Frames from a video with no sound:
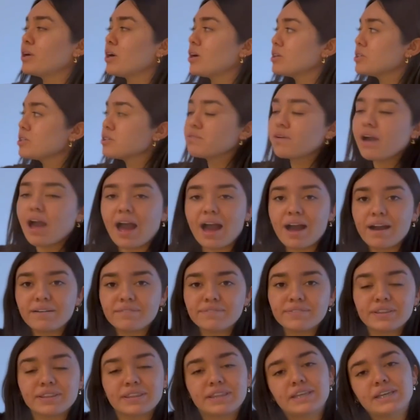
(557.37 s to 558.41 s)
also
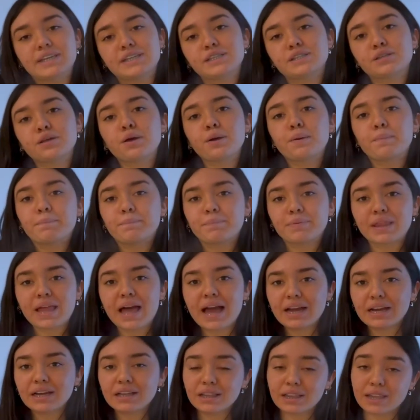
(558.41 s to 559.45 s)
have this
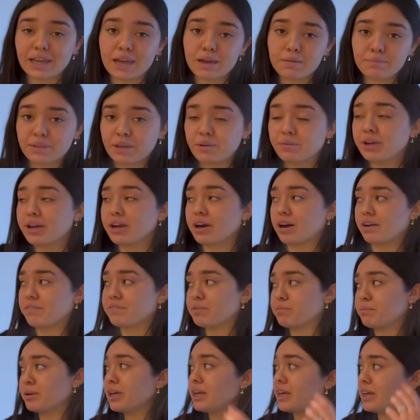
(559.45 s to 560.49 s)
black lamp that we got
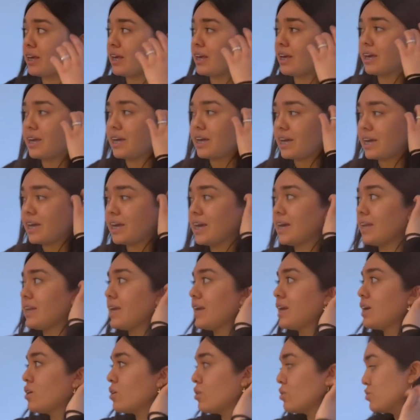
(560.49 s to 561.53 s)
from Ikea and
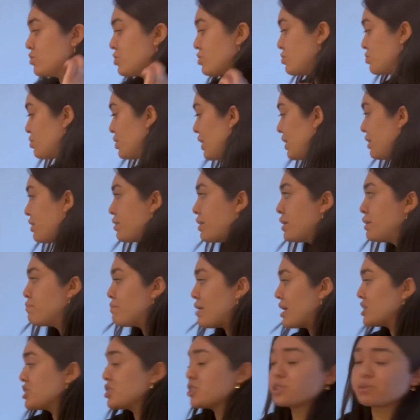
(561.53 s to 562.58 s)
it goes like, it
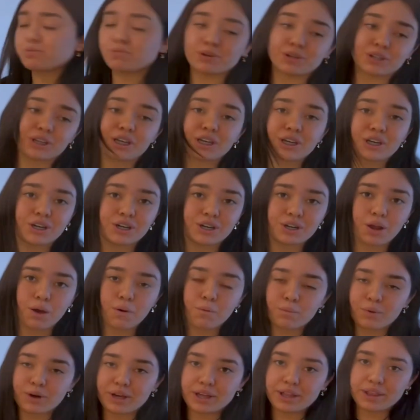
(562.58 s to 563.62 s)
matches really good
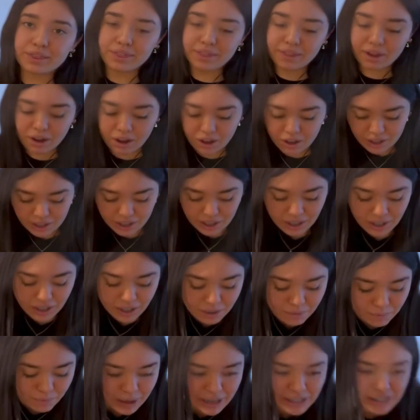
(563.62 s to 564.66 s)
with all the
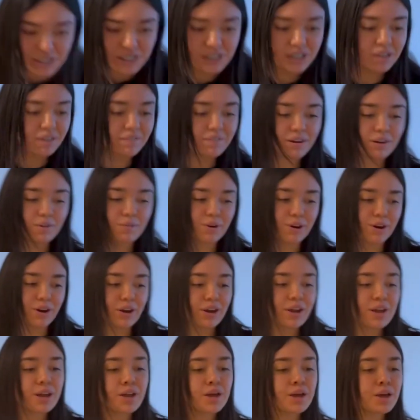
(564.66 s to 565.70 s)
rest of our
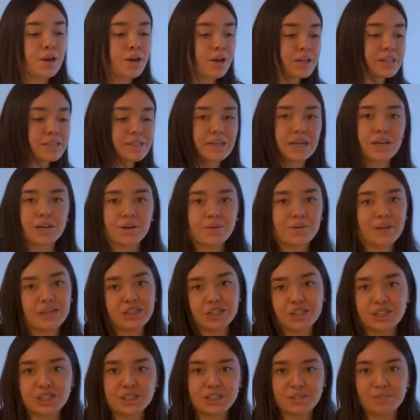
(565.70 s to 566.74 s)

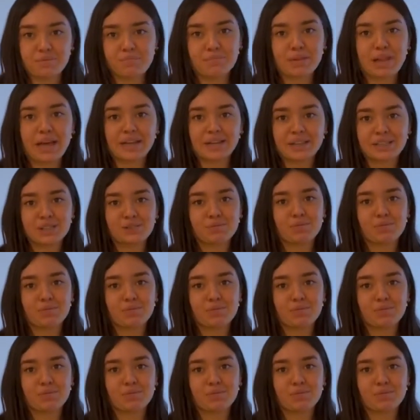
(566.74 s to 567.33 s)
decorations in black as